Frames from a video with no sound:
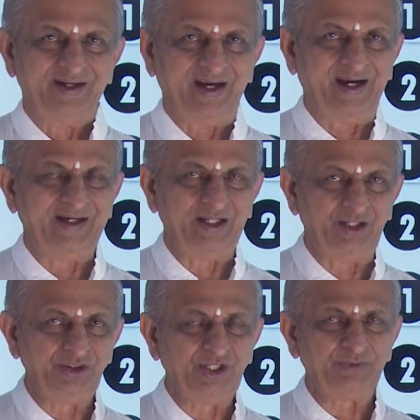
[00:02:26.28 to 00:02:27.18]
And
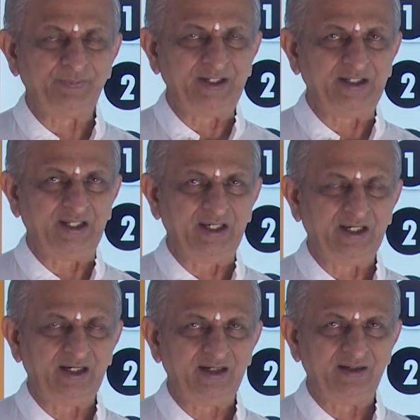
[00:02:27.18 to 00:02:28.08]
in the
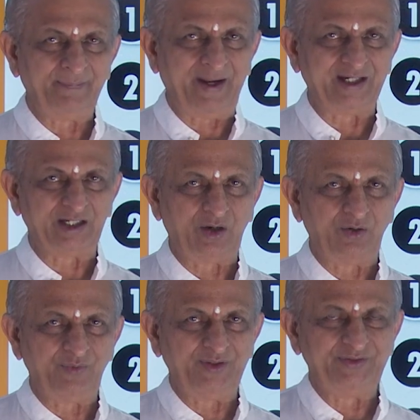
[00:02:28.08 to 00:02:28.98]
spherical
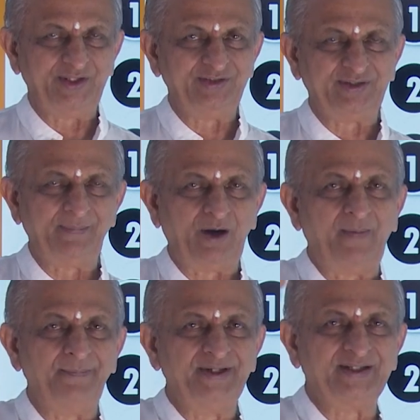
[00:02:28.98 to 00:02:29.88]
background, we see some
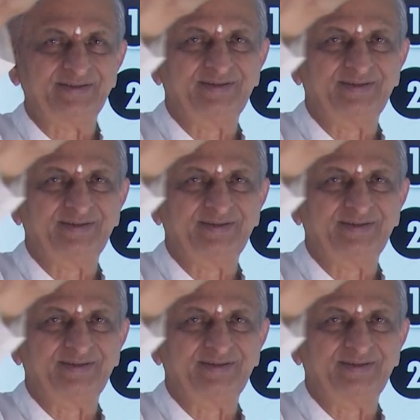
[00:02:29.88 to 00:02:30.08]
objects.